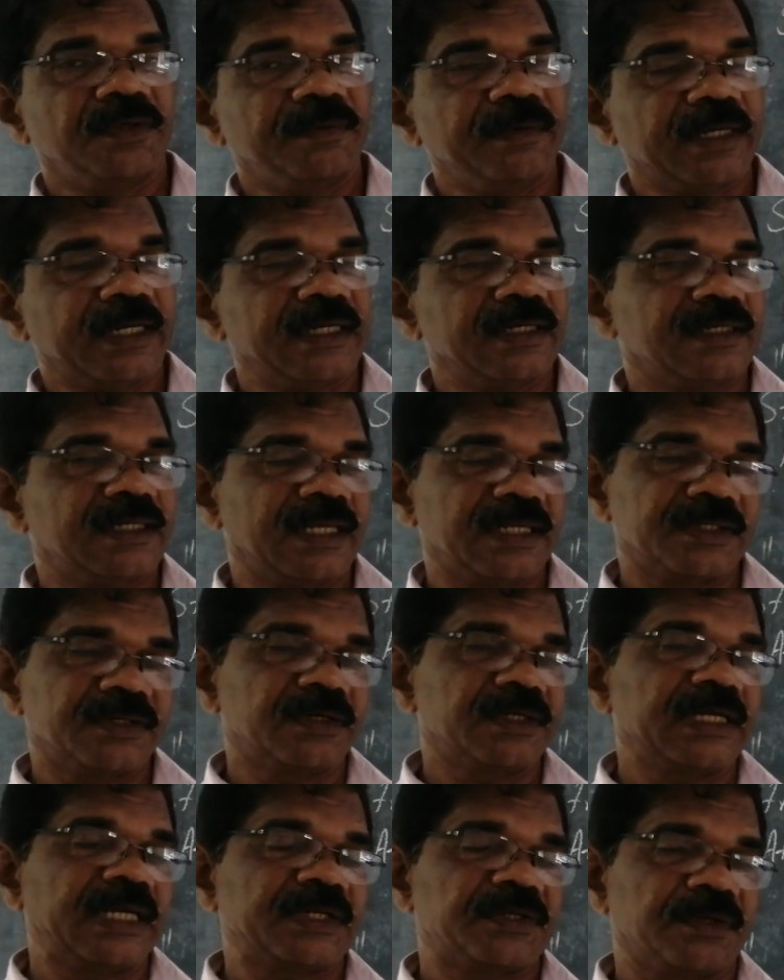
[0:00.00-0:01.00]
You may
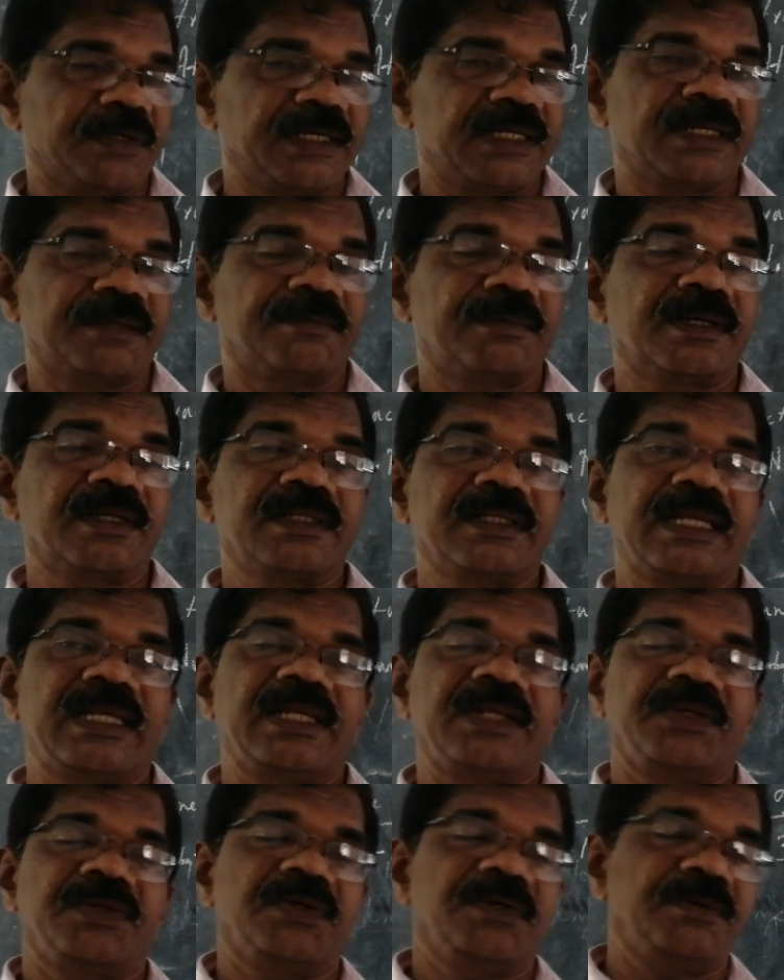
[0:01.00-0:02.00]
take down the atomic number,
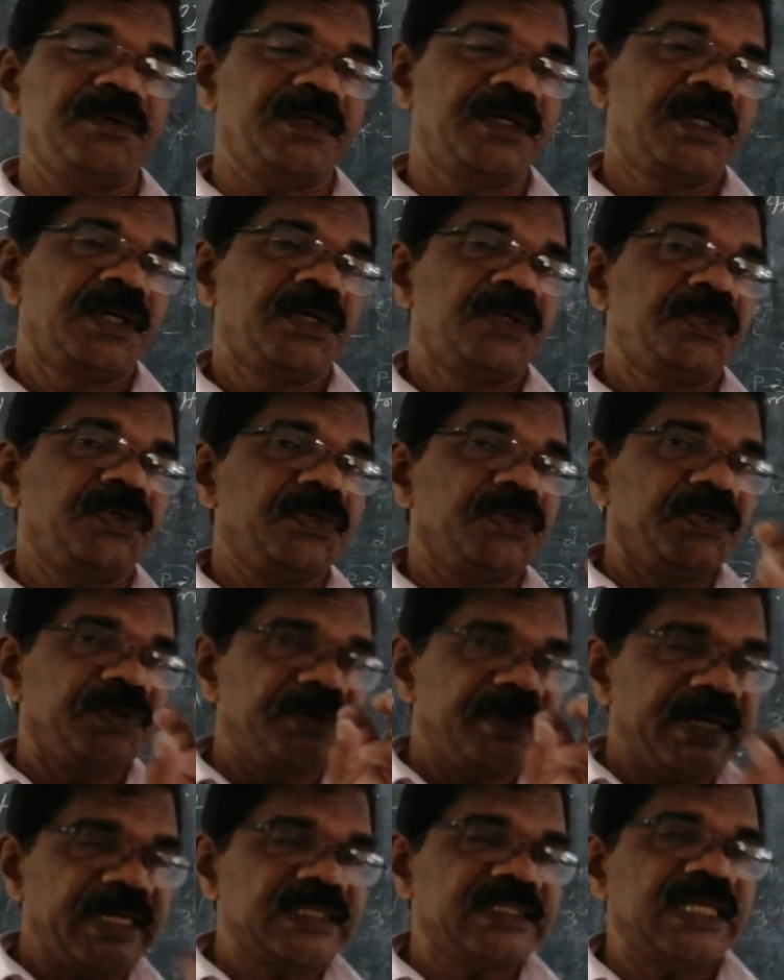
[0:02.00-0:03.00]
then you
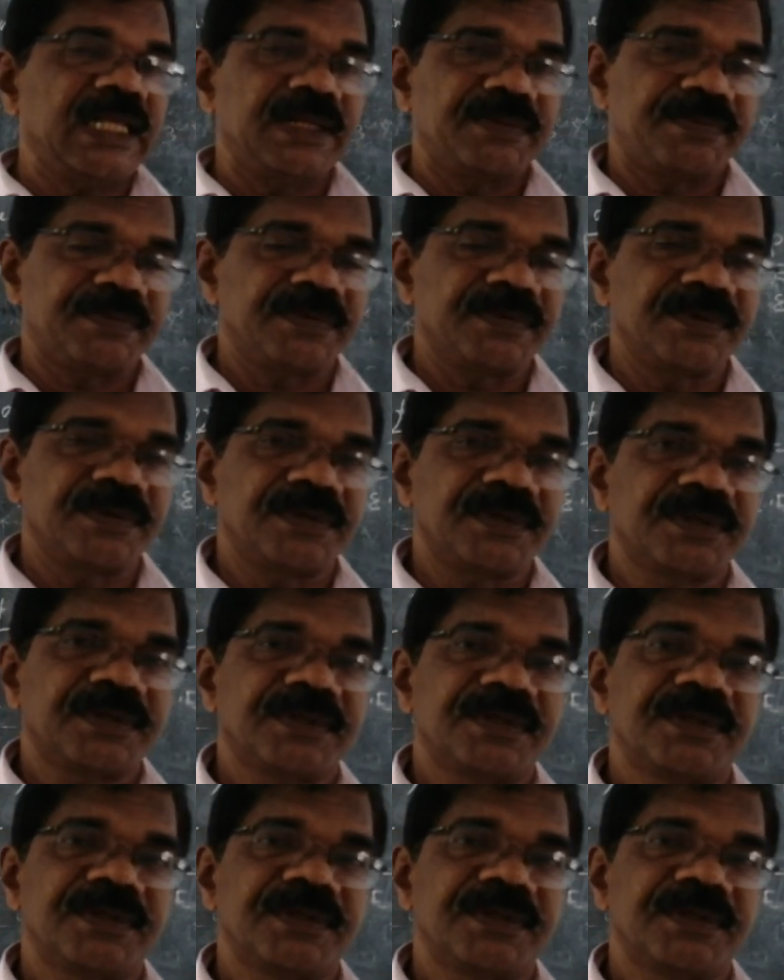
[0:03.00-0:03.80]
yourself